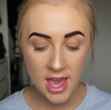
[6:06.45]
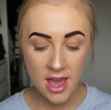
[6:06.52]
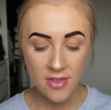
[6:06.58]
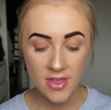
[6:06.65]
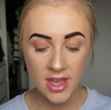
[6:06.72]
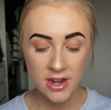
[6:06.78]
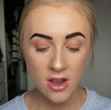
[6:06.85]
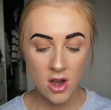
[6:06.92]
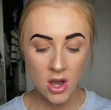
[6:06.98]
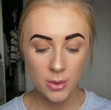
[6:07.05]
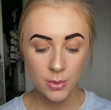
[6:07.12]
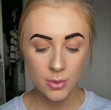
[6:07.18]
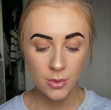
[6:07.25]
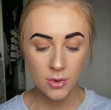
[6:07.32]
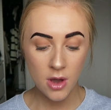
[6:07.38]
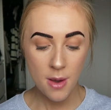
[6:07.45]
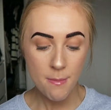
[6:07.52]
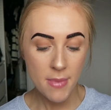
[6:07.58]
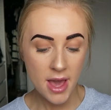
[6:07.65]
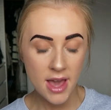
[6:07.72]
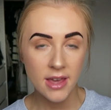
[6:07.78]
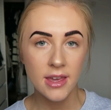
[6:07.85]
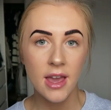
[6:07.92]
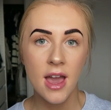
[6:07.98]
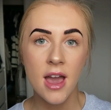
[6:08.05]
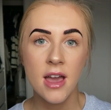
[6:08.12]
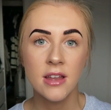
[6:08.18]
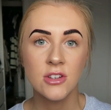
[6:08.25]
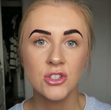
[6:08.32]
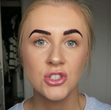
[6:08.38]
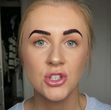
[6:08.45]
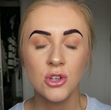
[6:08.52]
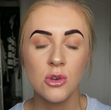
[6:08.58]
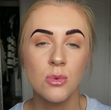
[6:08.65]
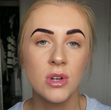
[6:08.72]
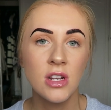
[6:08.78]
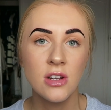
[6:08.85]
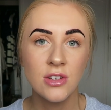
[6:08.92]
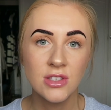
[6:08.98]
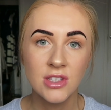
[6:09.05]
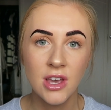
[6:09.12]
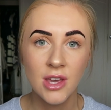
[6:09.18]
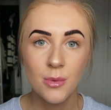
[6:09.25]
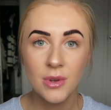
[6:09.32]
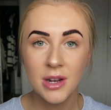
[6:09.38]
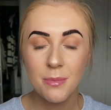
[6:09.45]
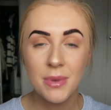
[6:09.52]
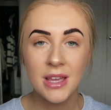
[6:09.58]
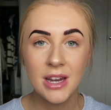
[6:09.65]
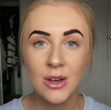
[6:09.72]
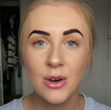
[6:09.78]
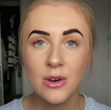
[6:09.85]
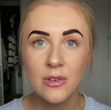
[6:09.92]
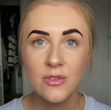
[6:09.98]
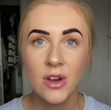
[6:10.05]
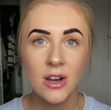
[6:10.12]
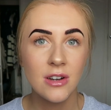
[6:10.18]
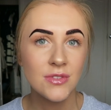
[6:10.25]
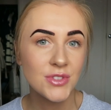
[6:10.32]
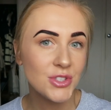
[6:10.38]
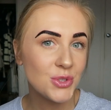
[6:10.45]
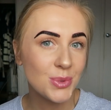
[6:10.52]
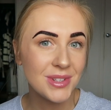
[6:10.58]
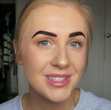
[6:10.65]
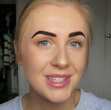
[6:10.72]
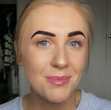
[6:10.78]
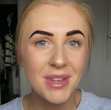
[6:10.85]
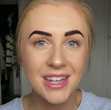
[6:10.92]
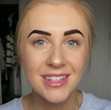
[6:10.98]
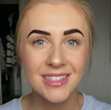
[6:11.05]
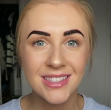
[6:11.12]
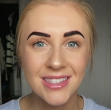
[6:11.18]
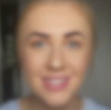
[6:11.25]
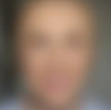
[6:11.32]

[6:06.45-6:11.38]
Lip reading: and then I will come back and show you what it looks like when I peel it off after 20 minutes.